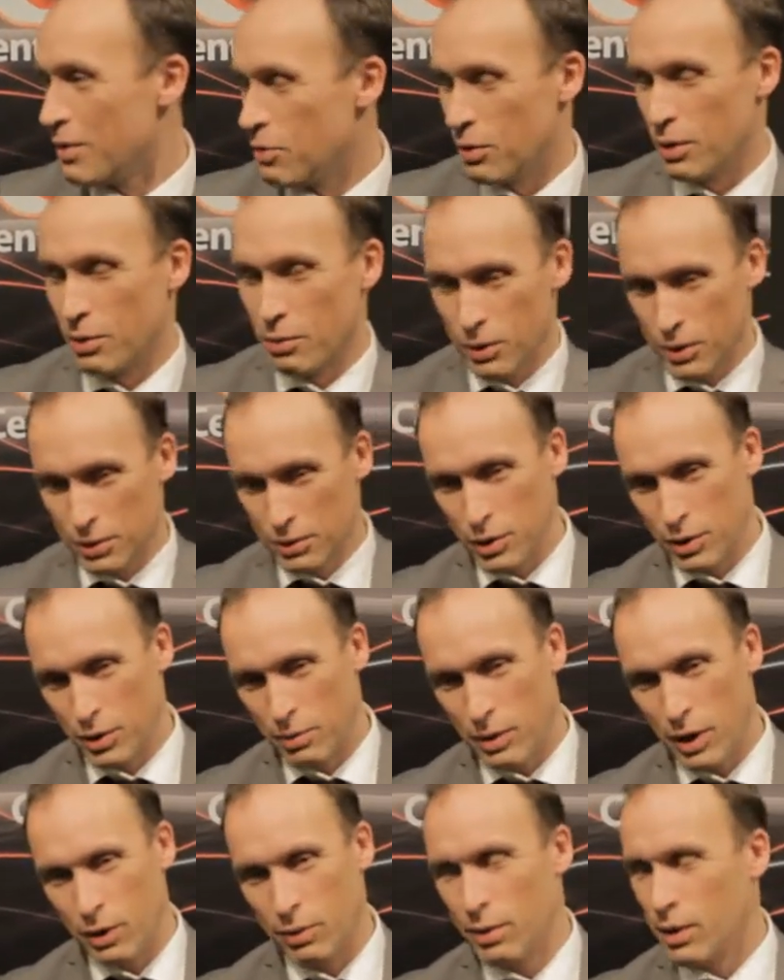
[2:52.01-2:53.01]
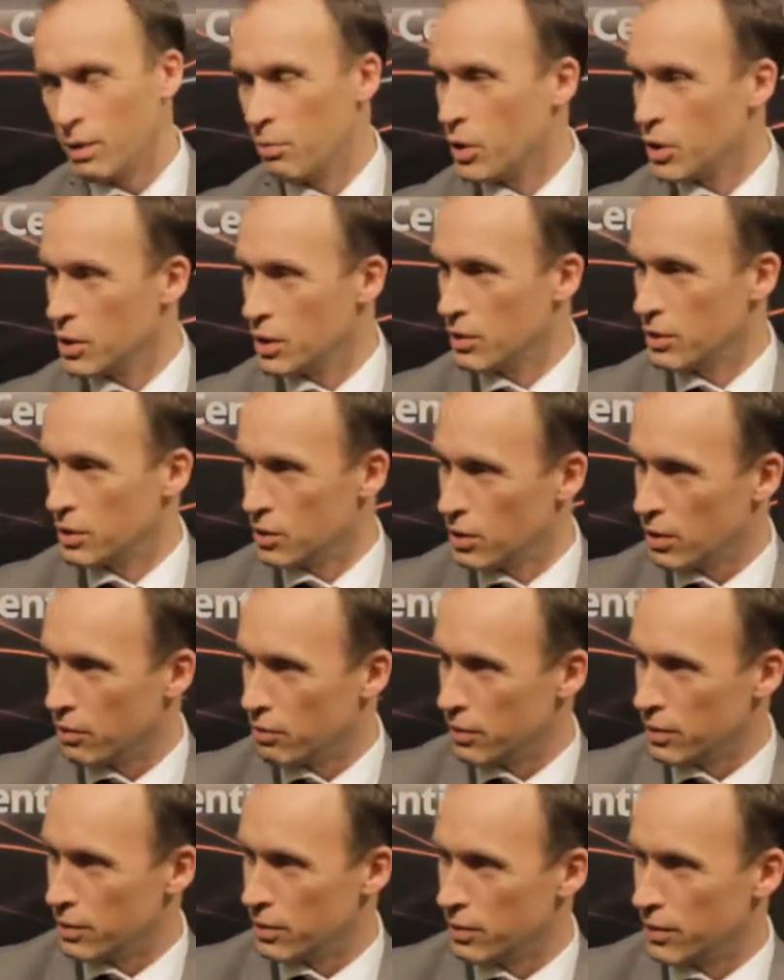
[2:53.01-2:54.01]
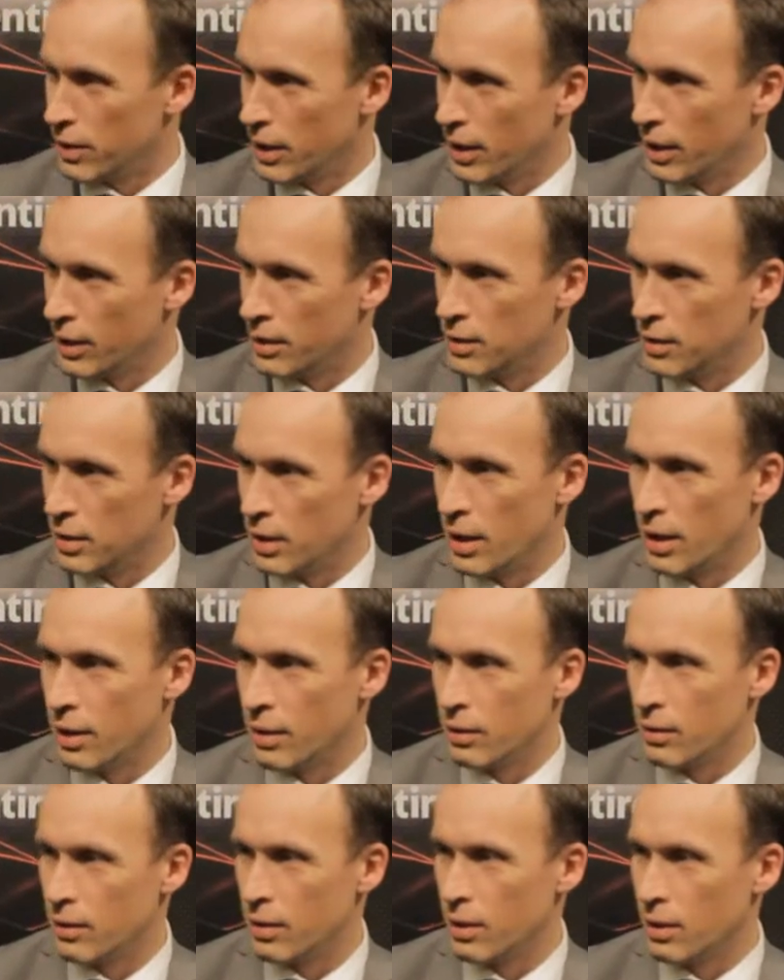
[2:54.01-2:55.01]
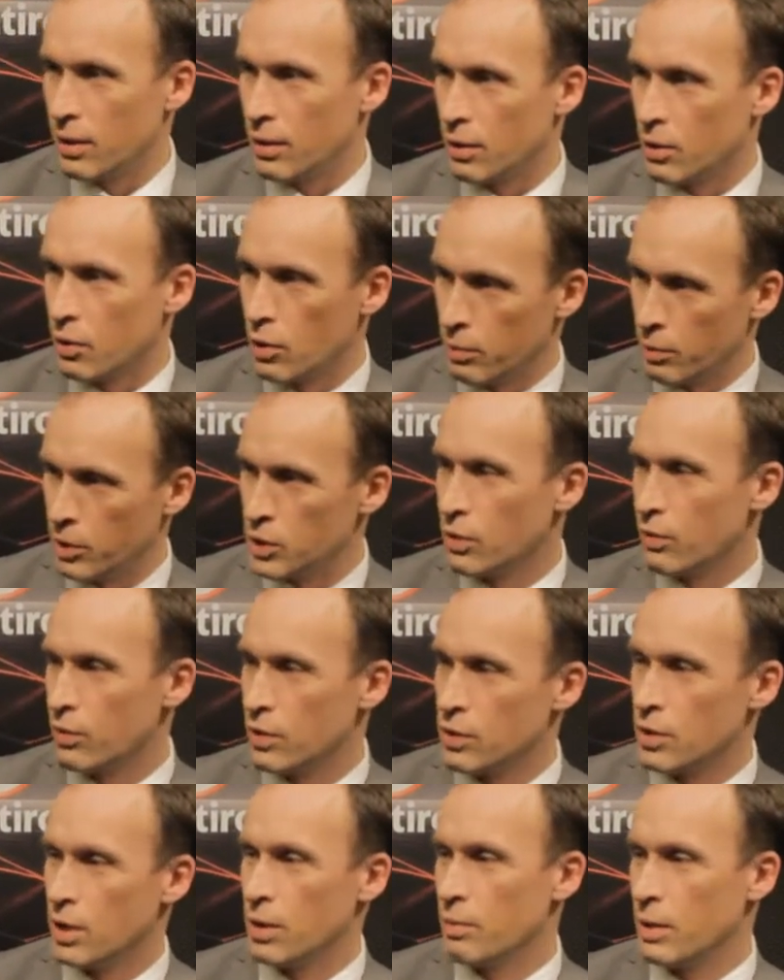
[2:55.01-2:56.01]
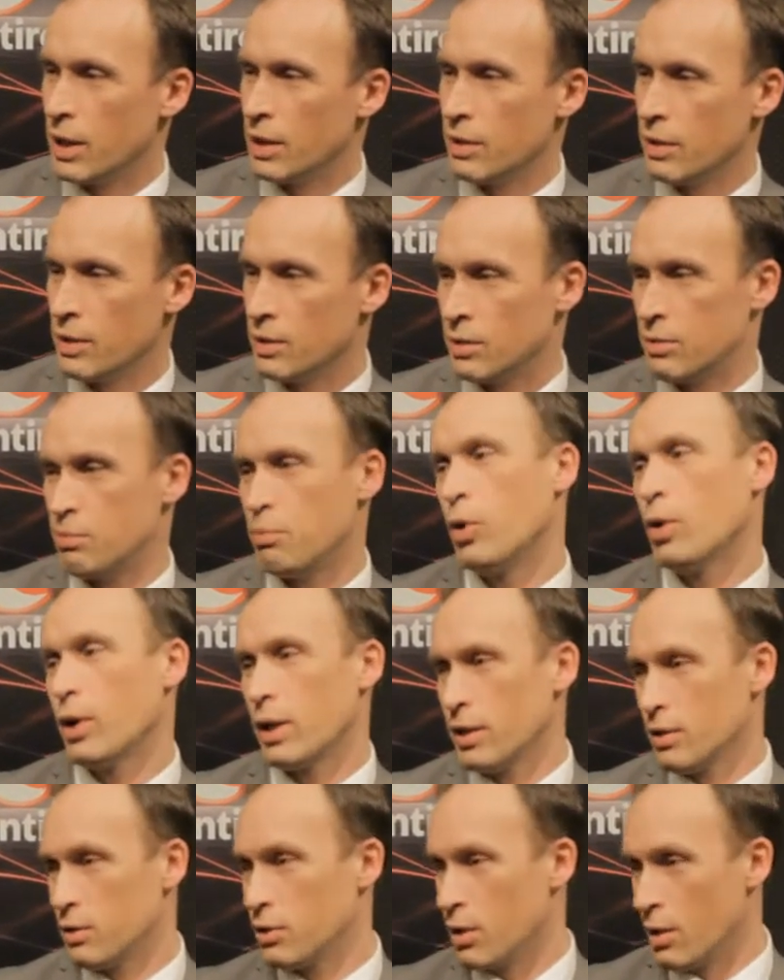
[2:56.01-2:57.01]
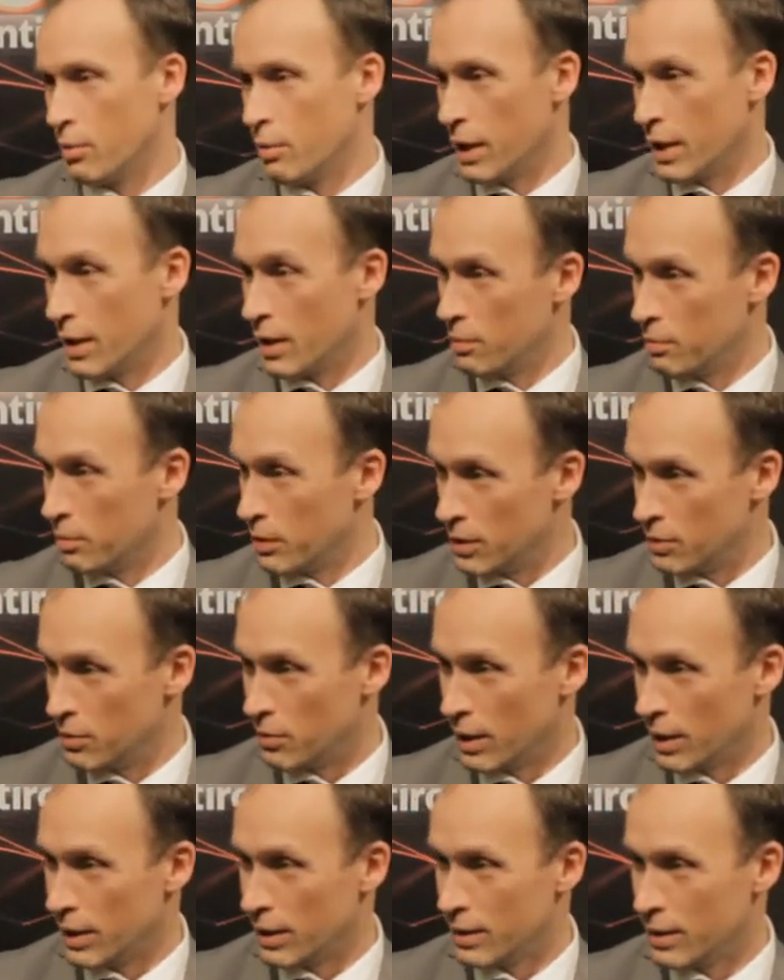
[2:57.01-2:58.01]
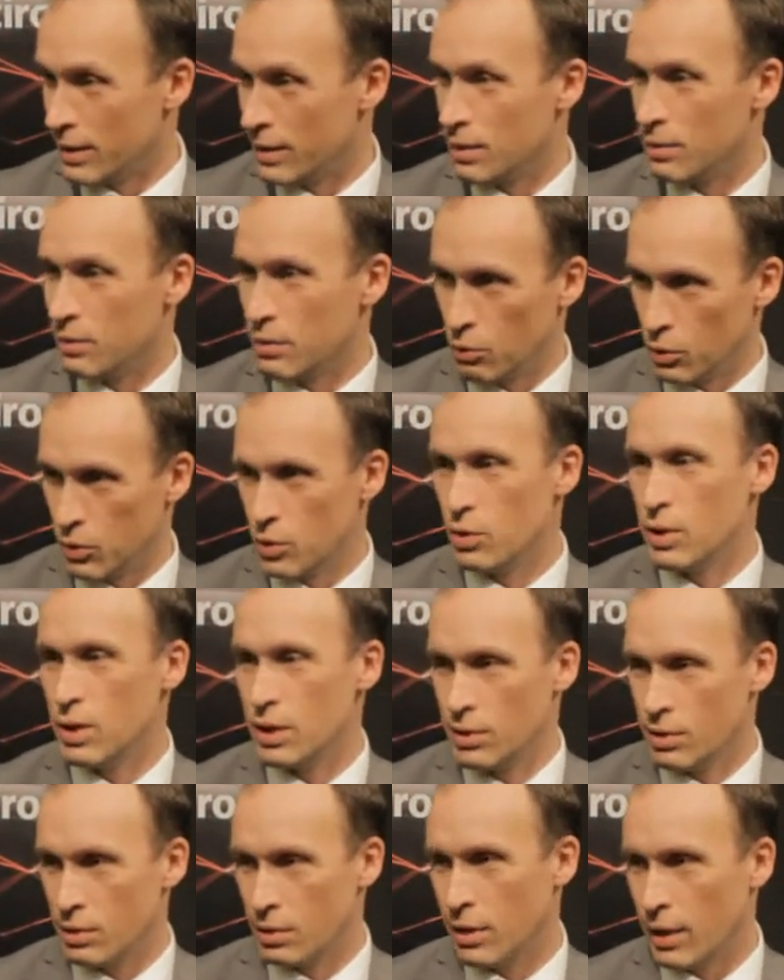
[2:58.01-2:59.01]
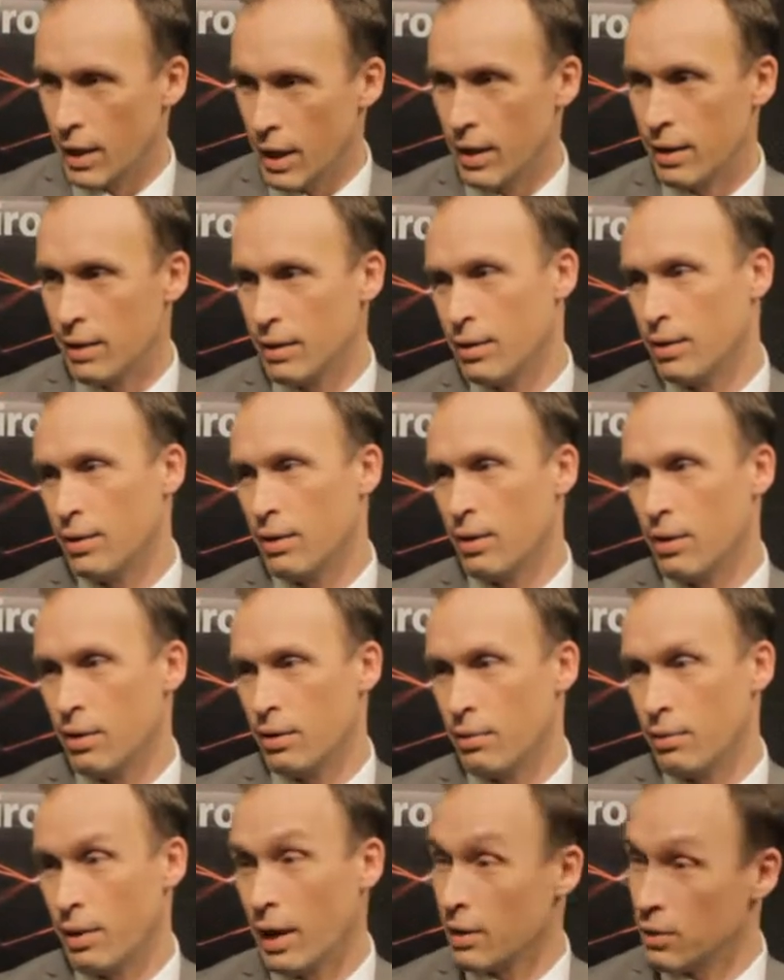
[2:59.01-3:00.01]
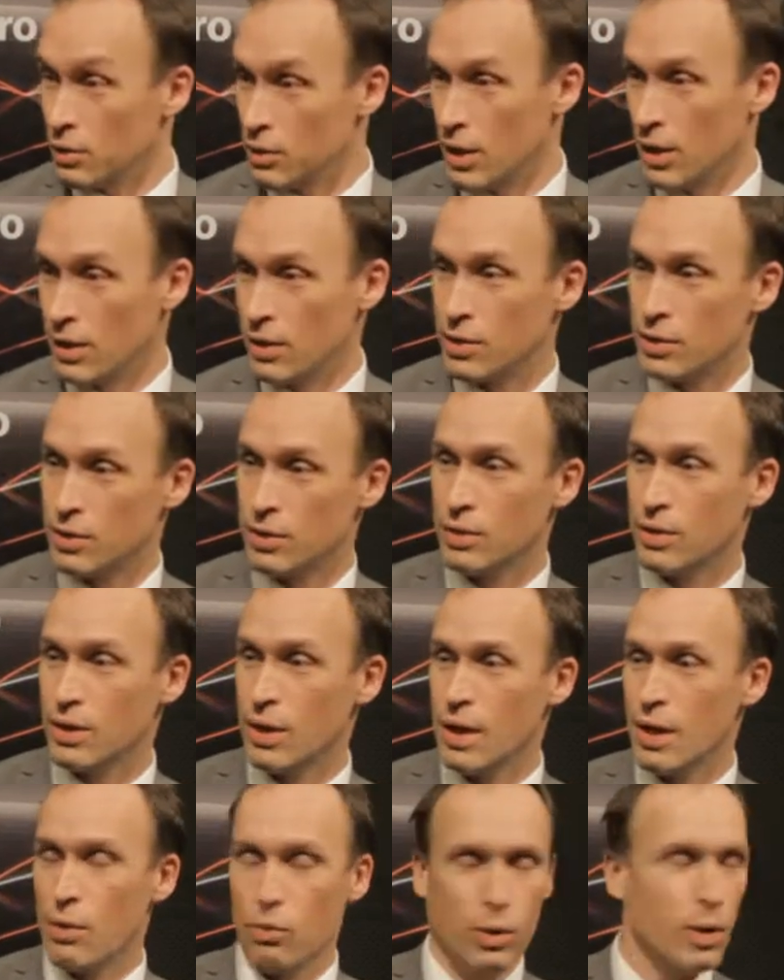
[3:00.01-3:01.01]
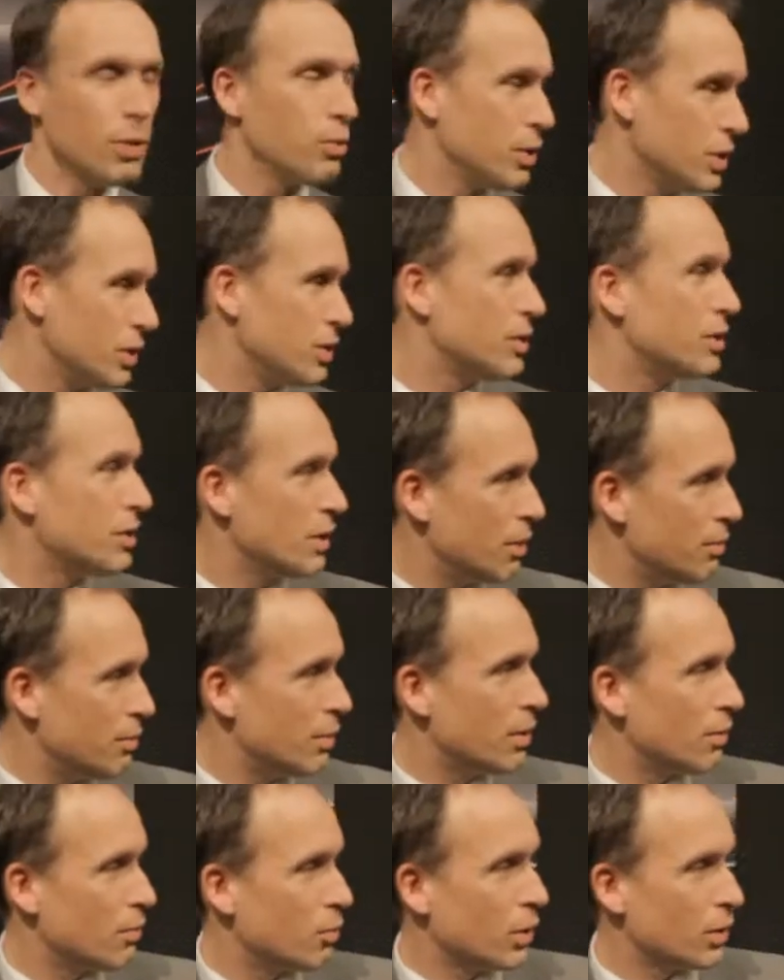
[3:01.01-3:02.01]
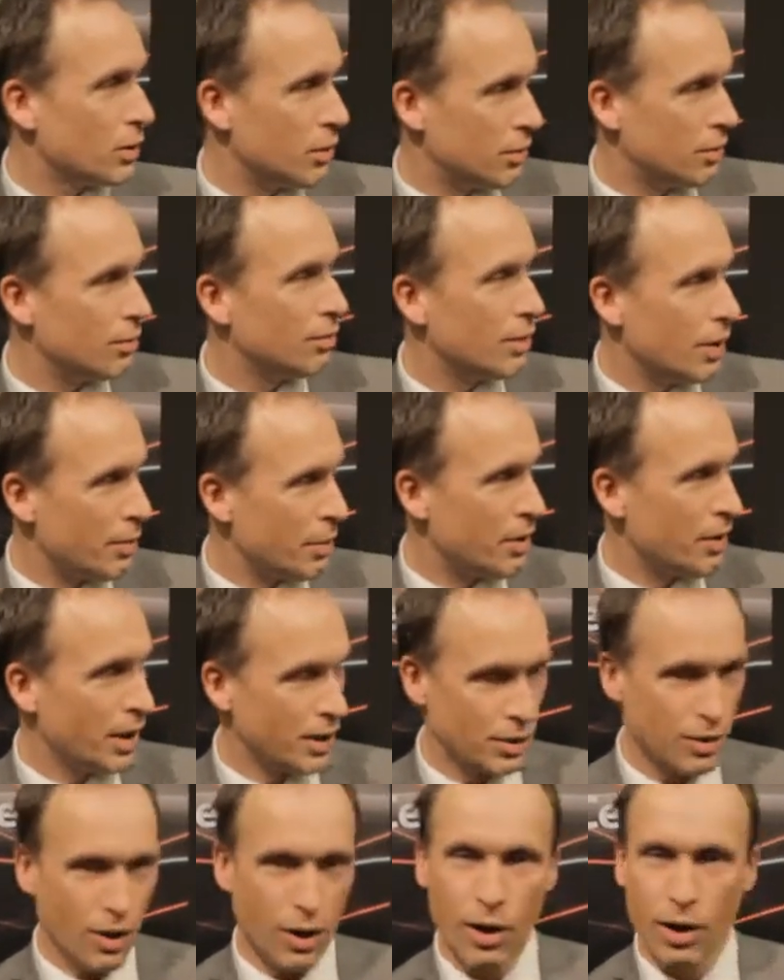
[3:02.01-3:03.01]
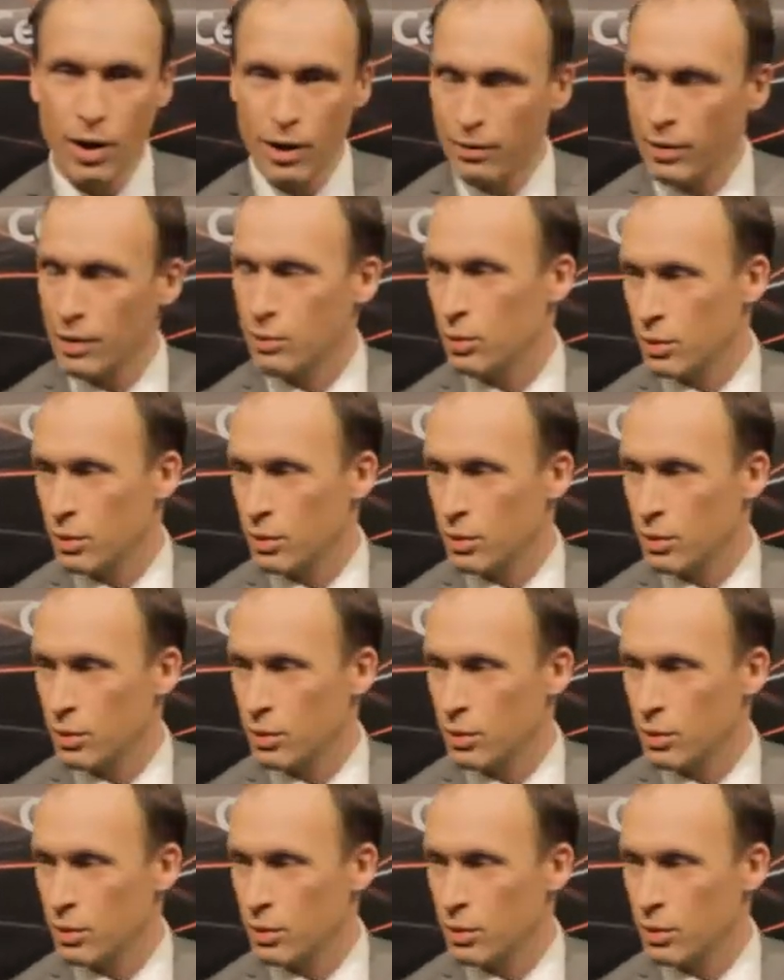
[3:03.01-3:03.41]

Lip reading: We were talking about Martin Christopher and the coinment of the term that it's pointless to compare companies. Really, what you need to look at are value chains, which is what I mean. That's the heart of it.